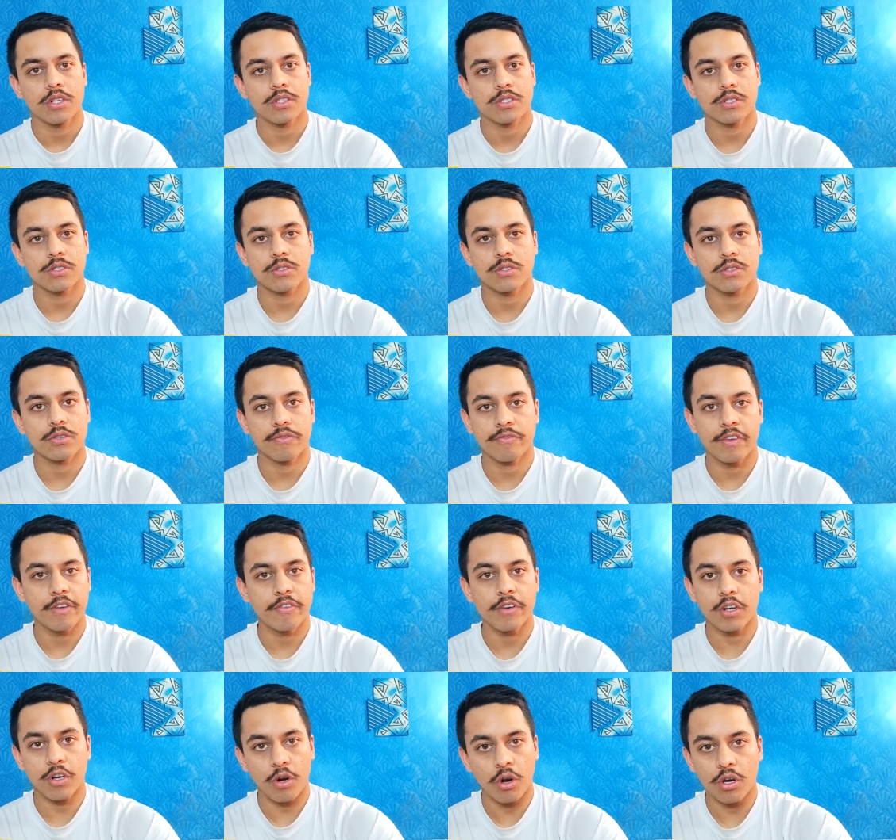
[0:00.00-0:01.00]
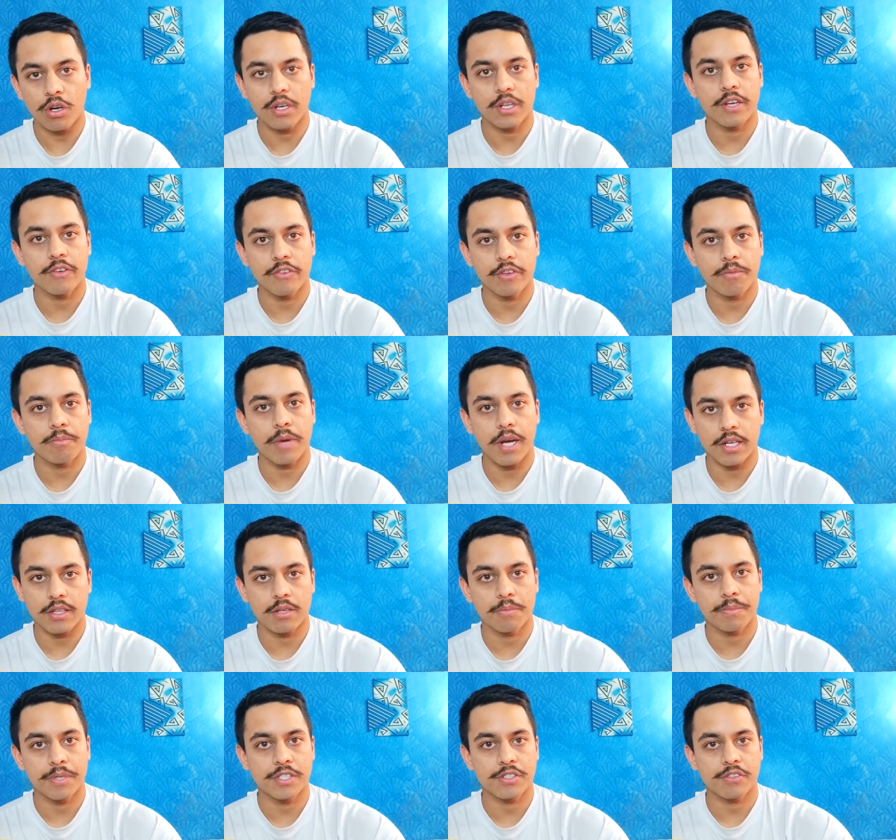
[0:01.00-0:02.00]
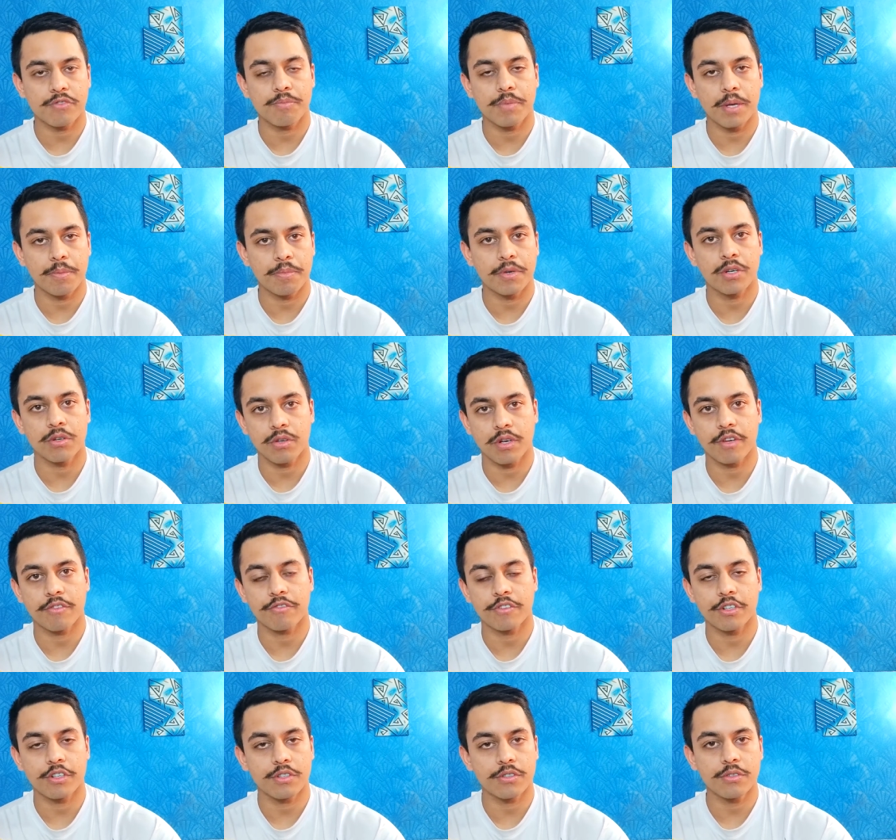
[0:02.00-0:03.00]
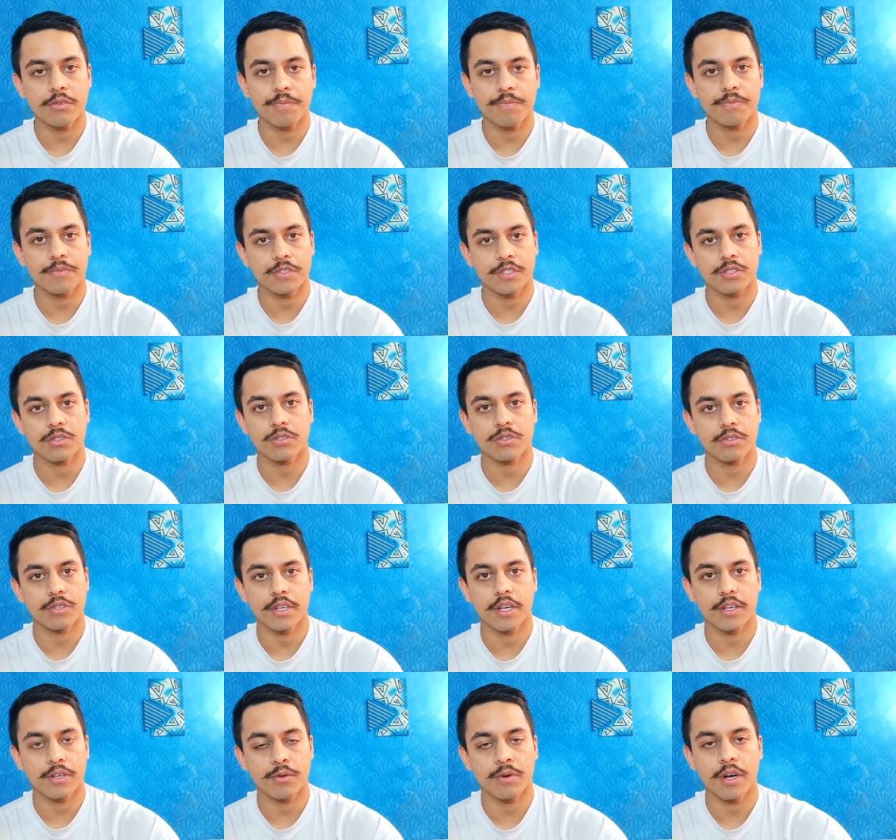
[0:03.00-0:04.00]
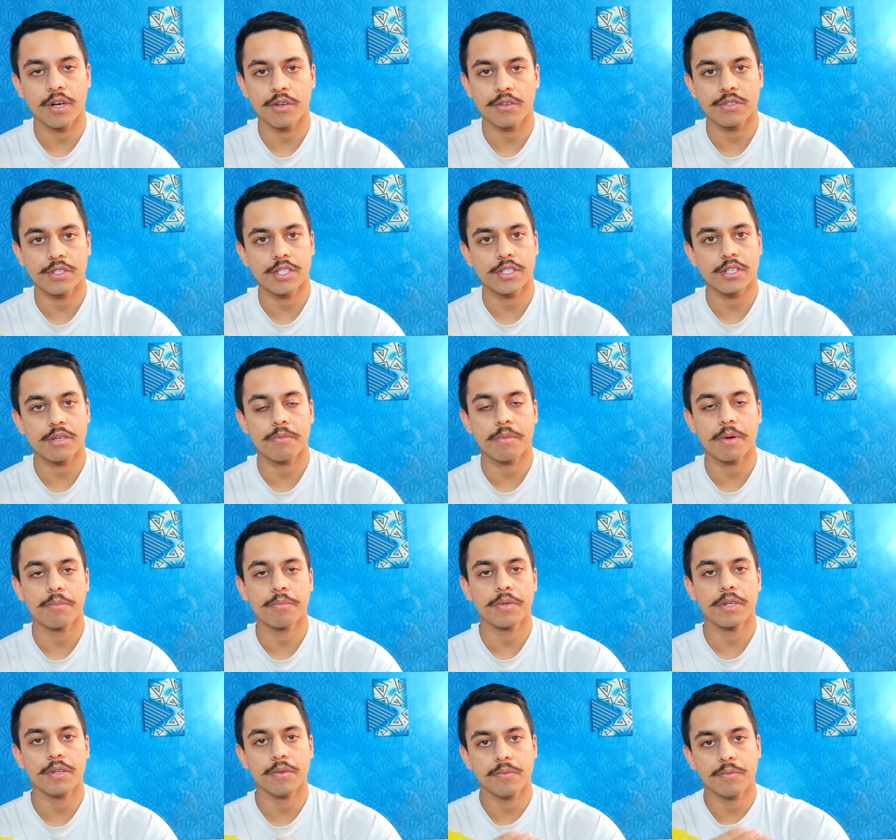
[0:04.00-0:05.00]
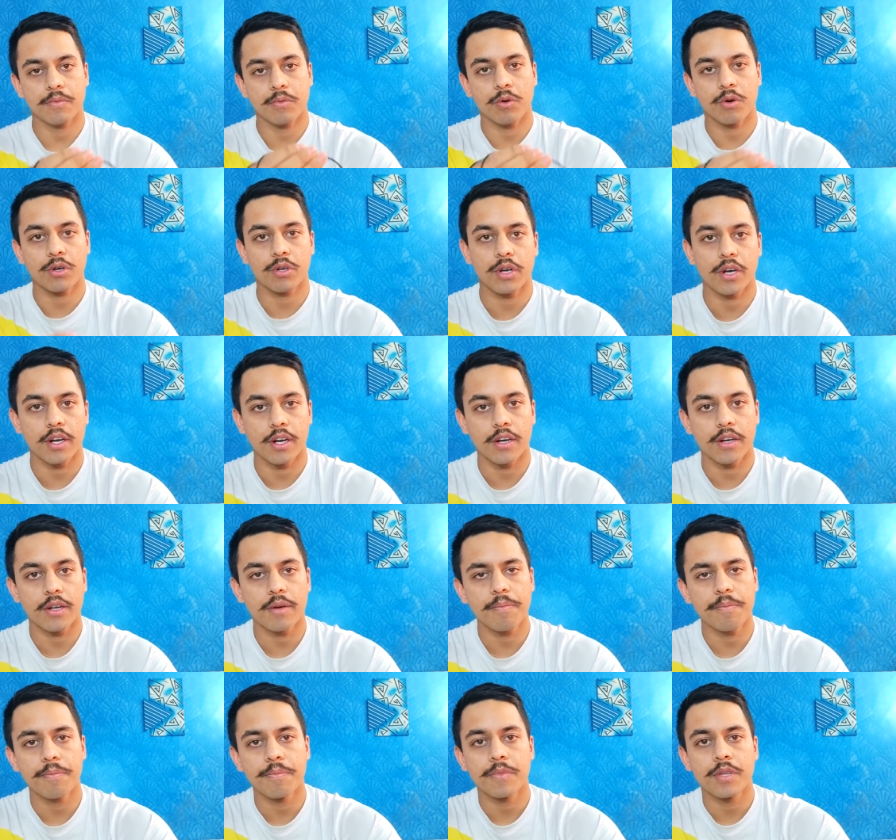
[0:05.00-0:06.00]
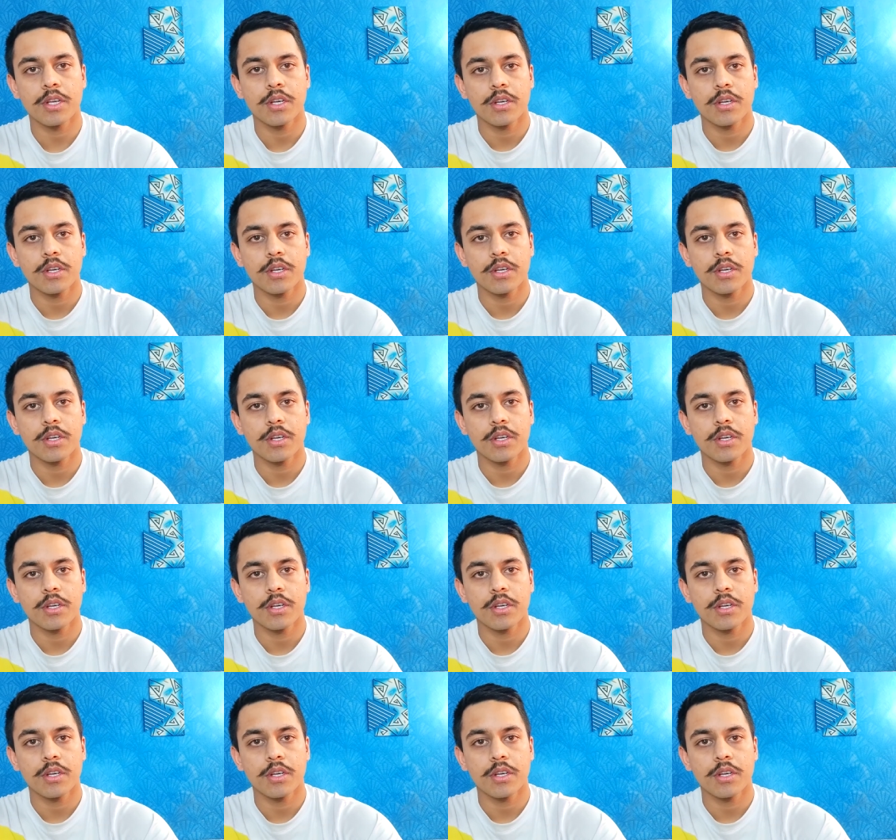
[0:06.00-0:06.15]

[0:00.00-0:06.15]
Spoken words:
So we were not given back the piece of paper to refer to. So yeah, you had to just remember what you had written.